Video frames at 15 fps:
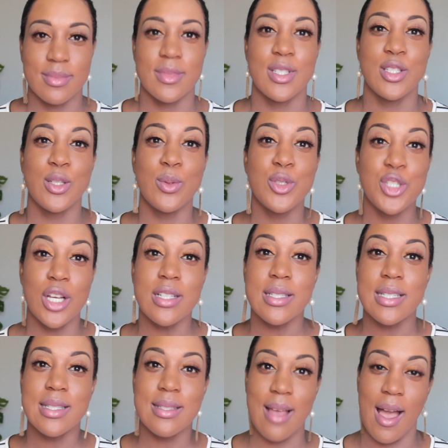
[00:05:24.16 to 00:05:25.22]
So just
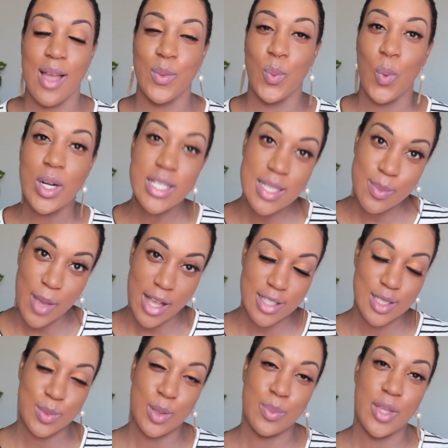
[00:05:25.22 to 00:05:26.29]
decide what is the
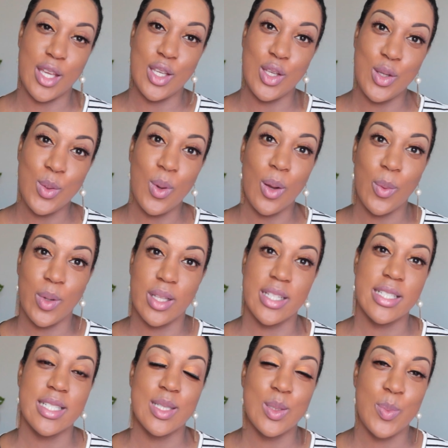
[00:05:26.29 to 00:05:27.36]
maximum that you are
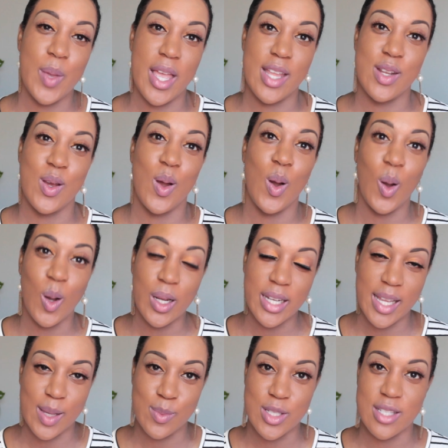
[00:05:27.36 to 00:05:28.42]
willing to spend on
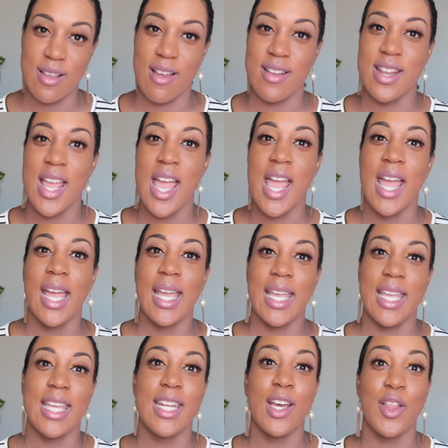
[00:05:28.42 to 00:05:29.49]
Amazon
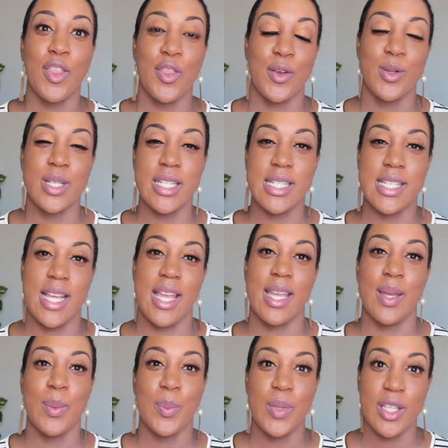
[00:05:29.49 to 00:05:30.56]
in a
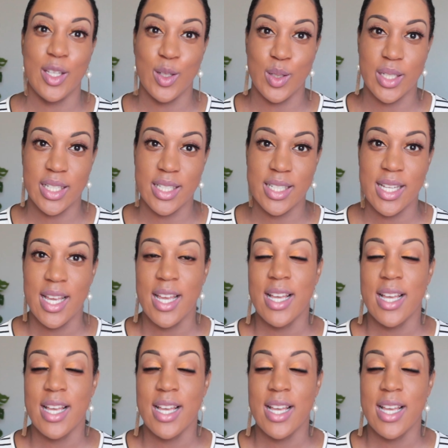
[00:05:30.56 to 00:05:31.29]
30-day period.